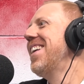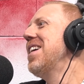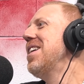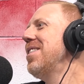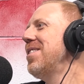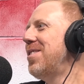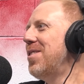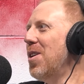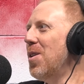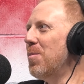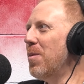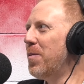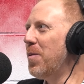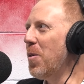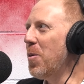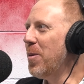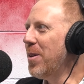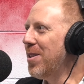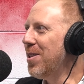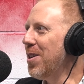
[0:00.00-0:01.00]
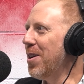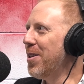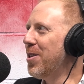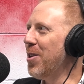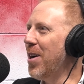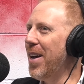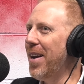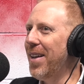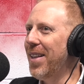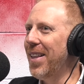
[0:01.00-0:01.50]
So before we start
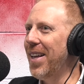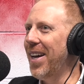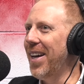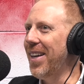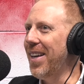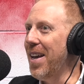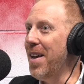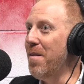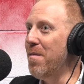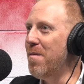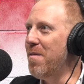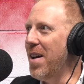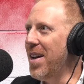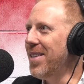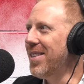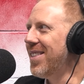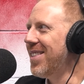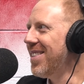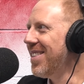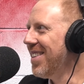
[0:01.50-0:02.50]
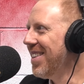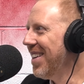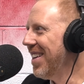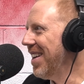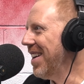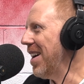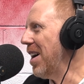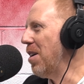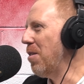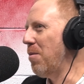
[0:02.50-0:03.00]
trying to like invent
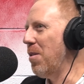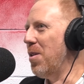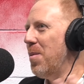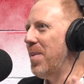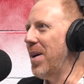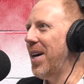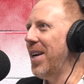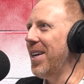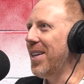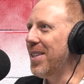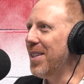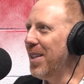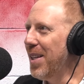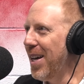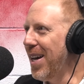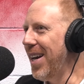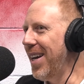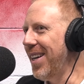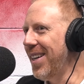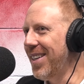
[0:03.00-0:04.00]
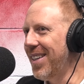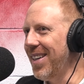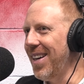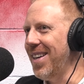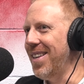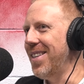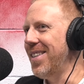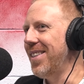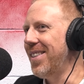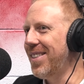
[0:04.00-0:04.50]
a robotic leg
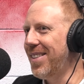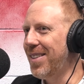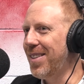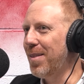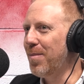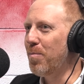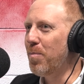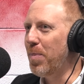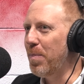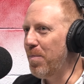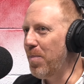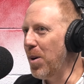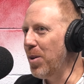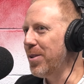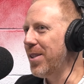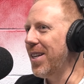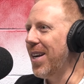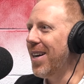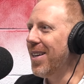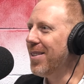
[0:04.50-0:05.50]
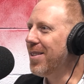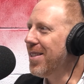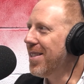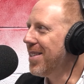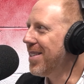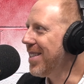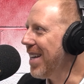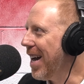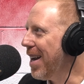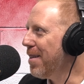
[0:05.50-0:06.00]
and it bolted onto the
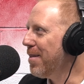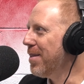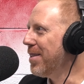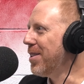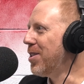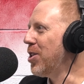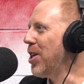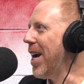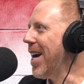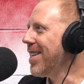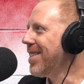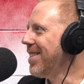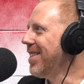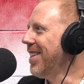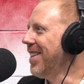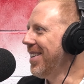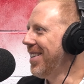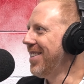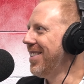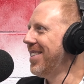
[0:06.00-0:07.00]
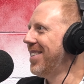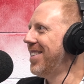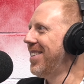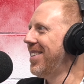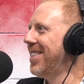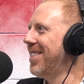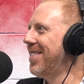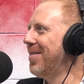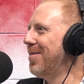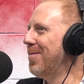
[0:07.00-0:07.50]
side of a chassis,
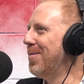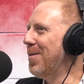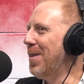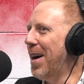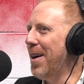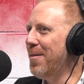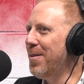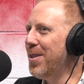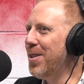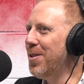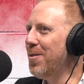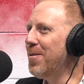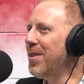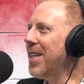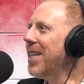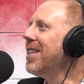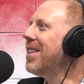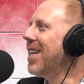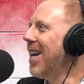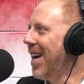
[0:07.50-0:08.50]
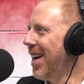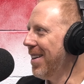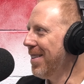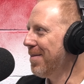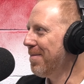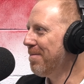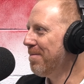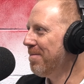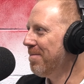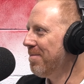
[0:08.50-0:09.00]
why would you need that?
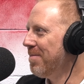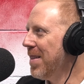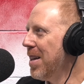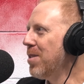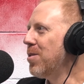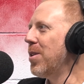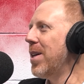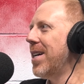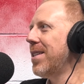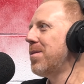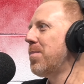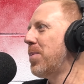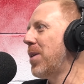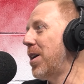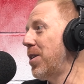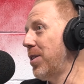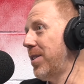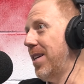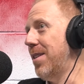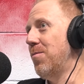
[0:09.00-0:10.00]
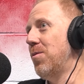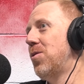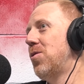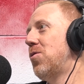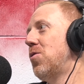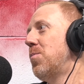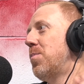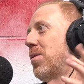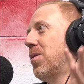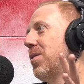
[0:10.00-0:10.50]
So that's a project that was
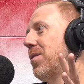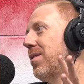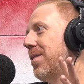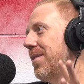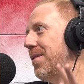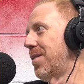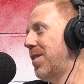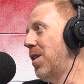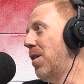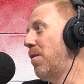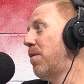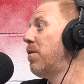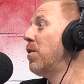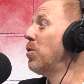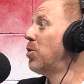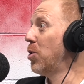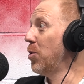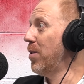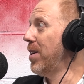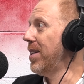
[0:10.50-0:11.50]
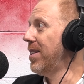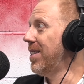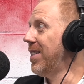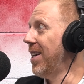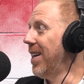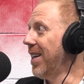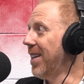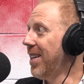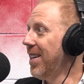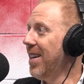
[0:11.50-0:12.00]
super, you know,
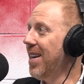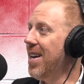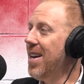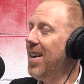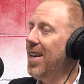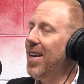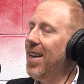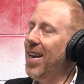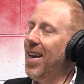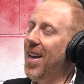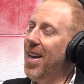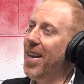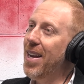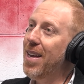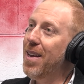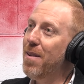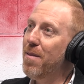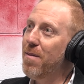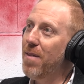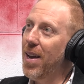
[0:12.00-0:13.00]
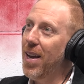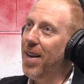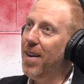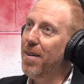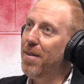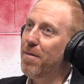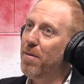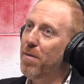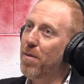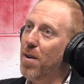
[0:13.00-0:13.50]
futuristic and
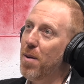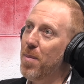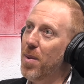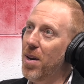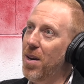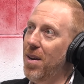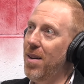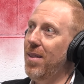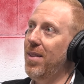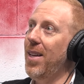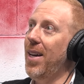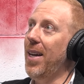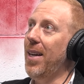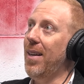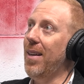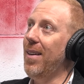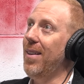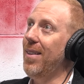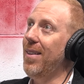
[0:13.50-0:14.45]
innovative from a like,